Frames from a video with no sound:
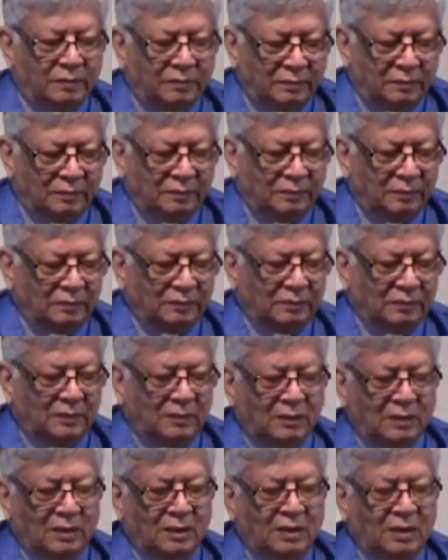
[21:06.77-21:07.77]

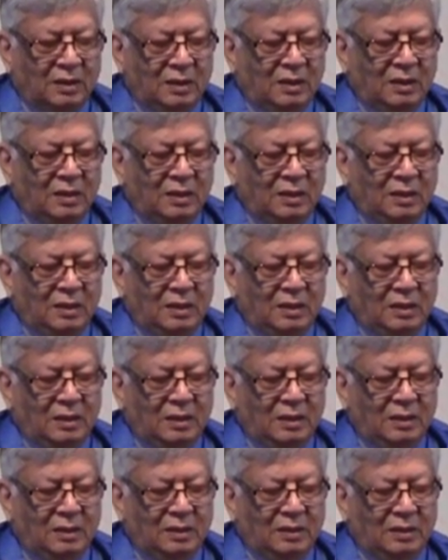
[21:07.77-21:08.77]

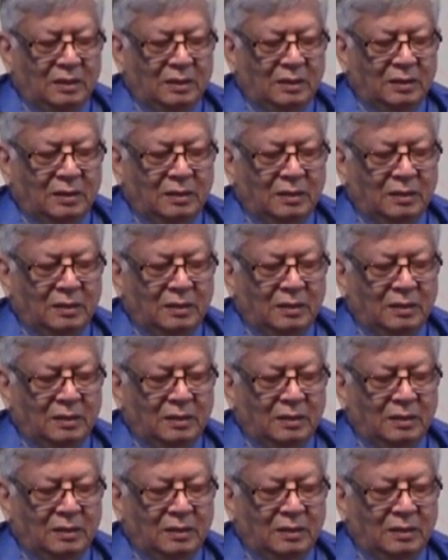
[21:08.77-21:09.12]
Nothing is said.